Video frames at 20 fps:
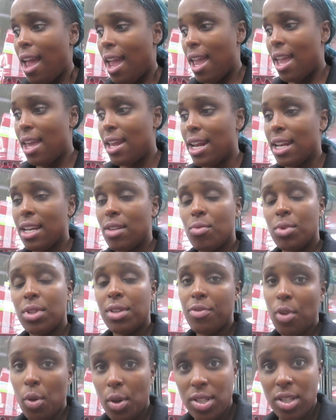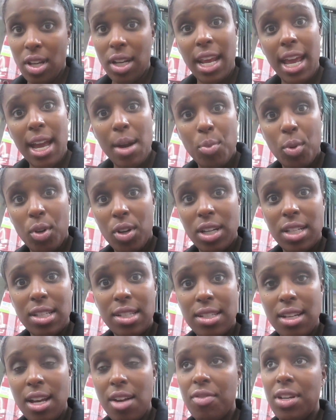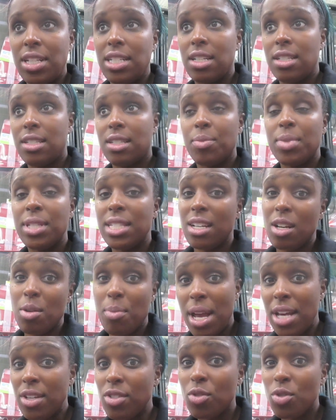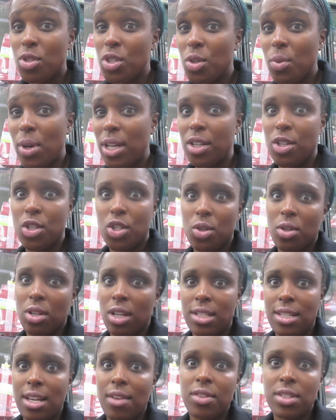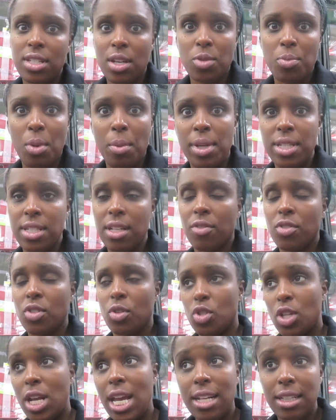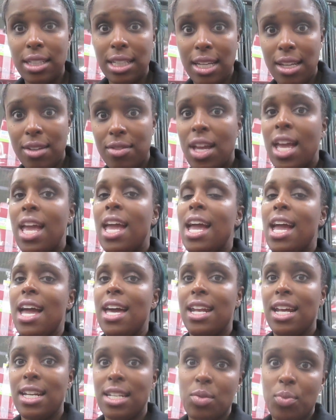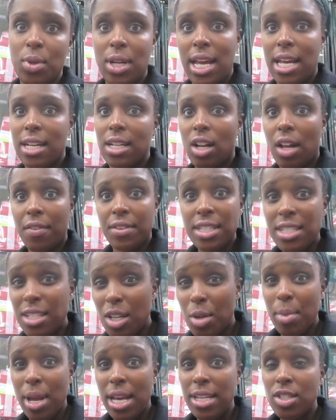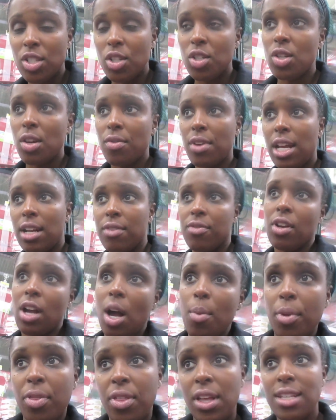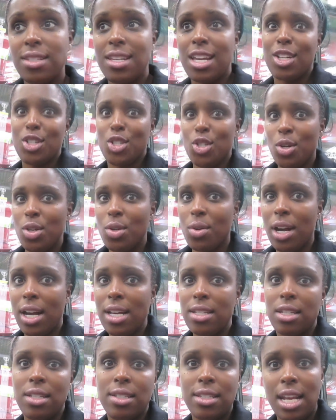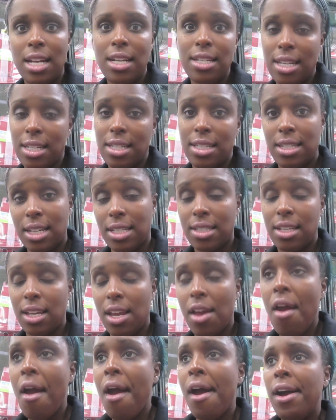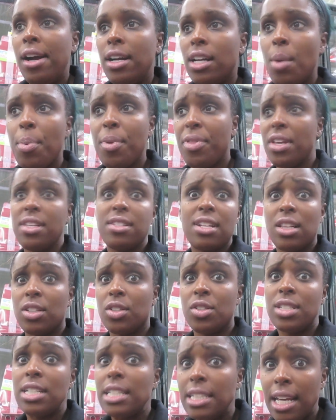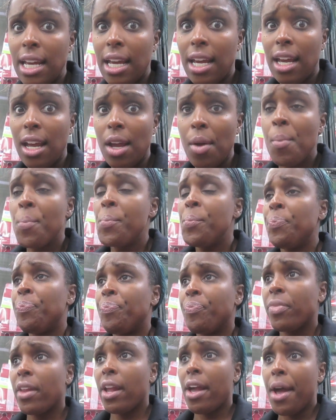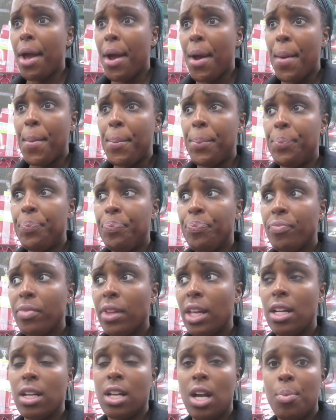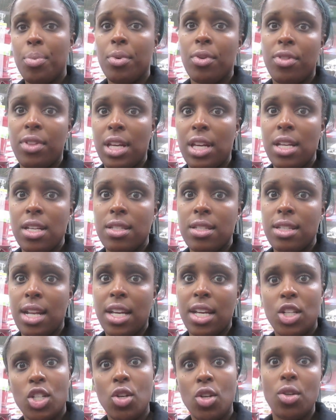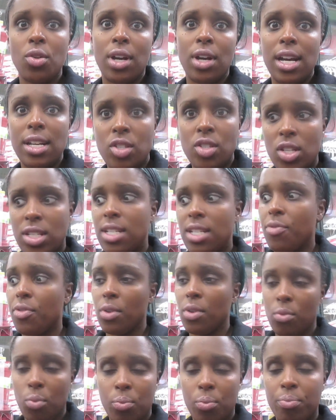and I could really focus on ab work and stuff. I did some Stairmaster too. I didn't shoot it because obviously I was by myself, so she had to leave. And I just went ahead and got on the Stairmaster. So I've got a couple things I could show you guys in Sandy's like 60. A couple things that I learned today, um, and a couple things that I could show you guys, just different